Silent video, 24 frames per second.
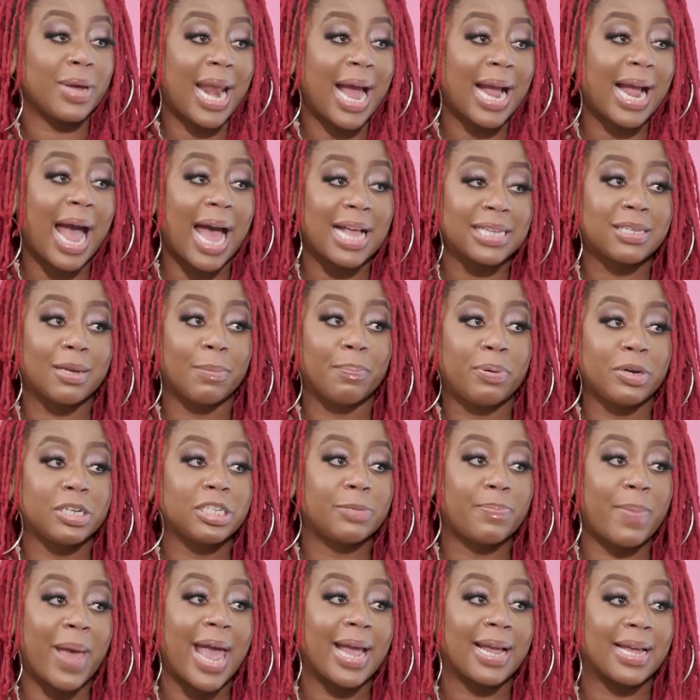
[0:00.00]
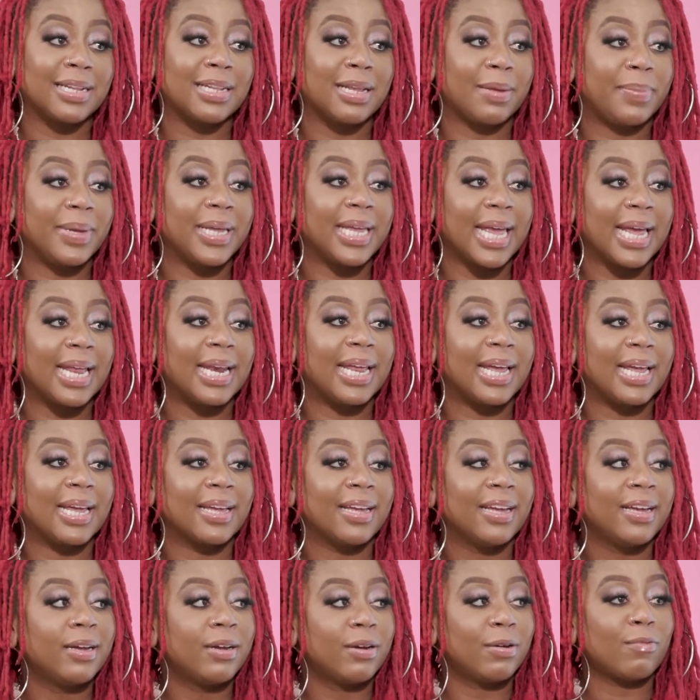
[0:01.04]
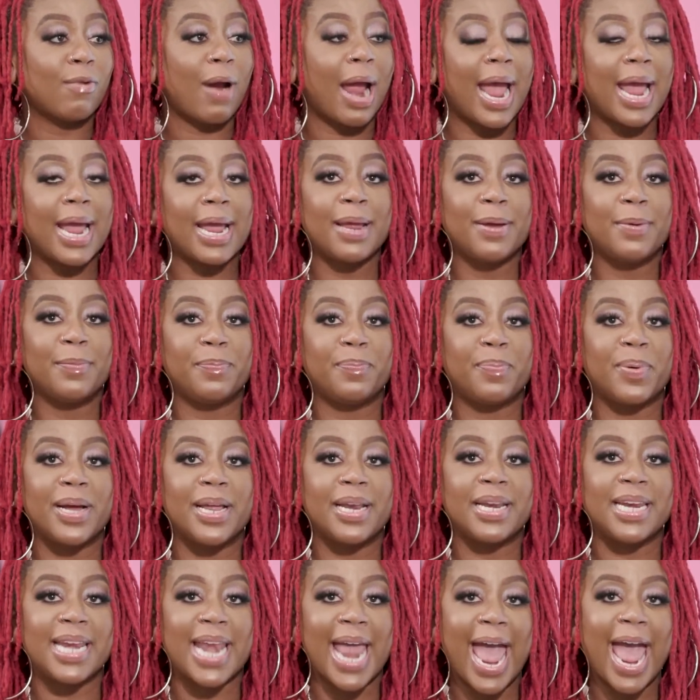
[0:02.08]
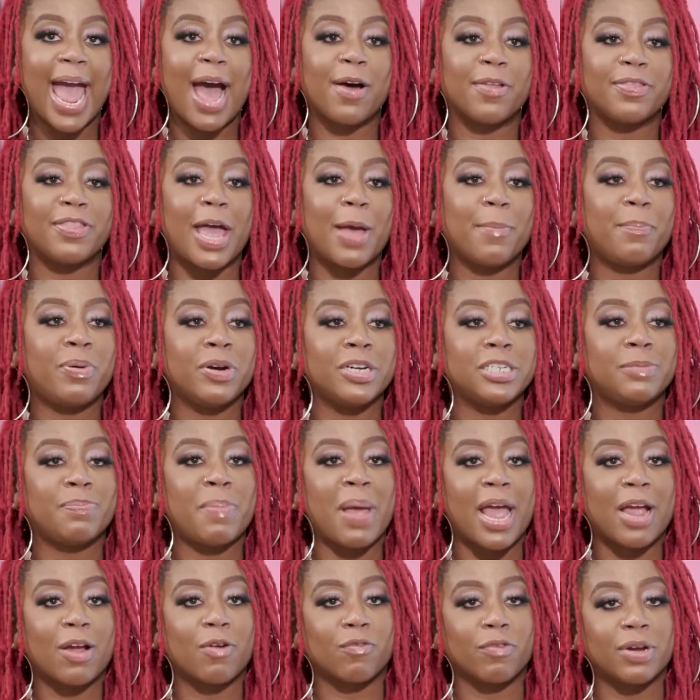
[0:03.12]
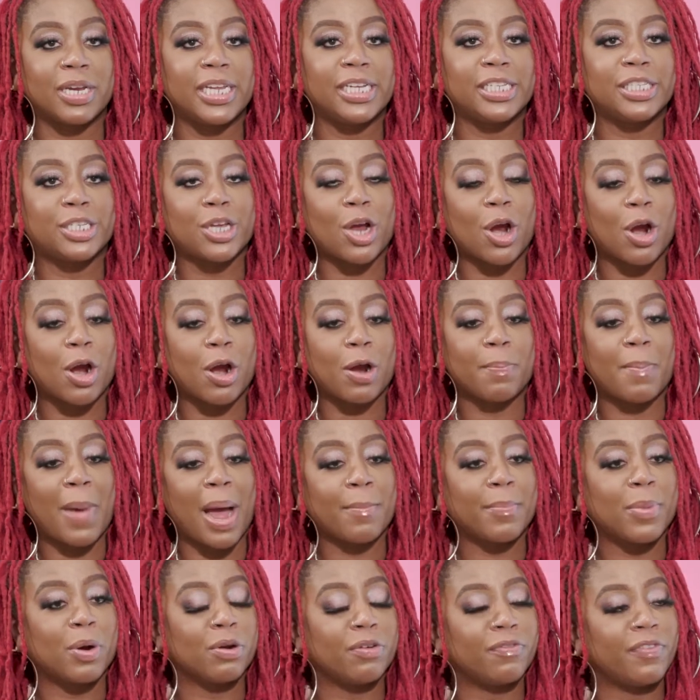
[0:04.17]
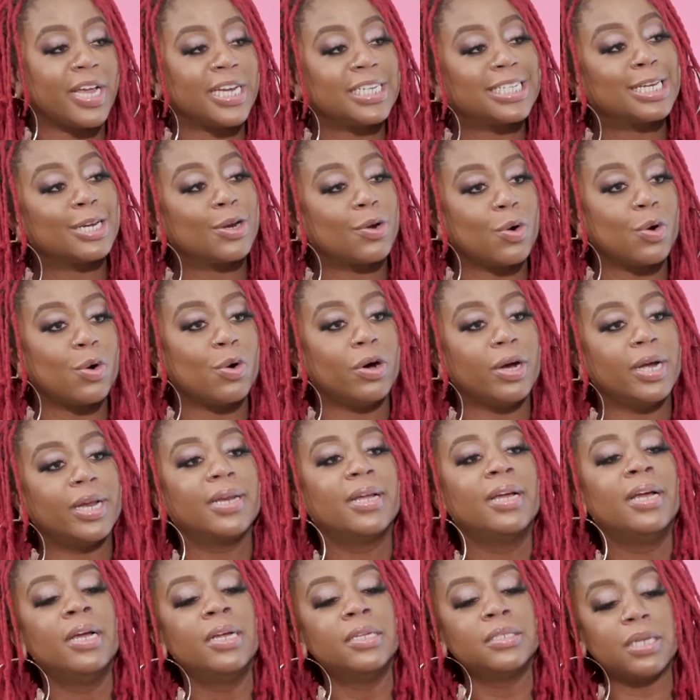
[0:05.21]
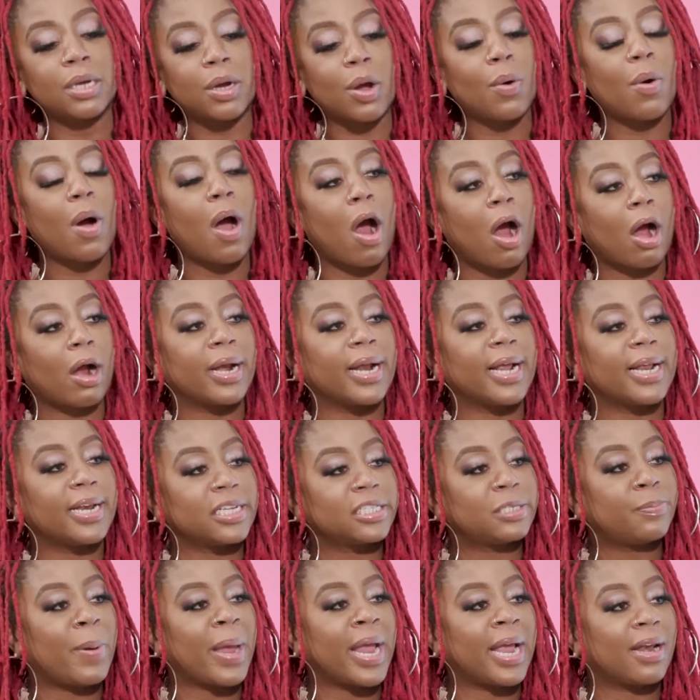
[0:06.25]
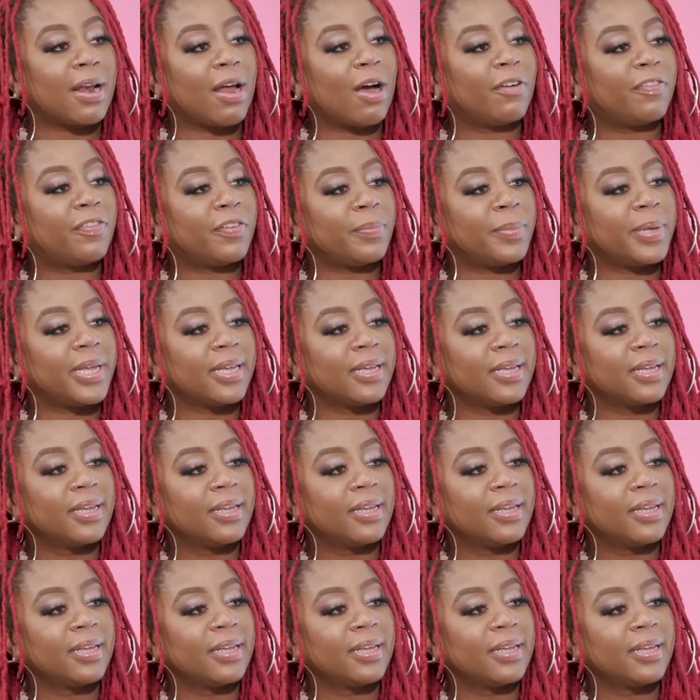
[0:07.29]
And I got some pushback in the beginning, right? But now that pushback really turned my motivation on to go harder, and it's paying off for me.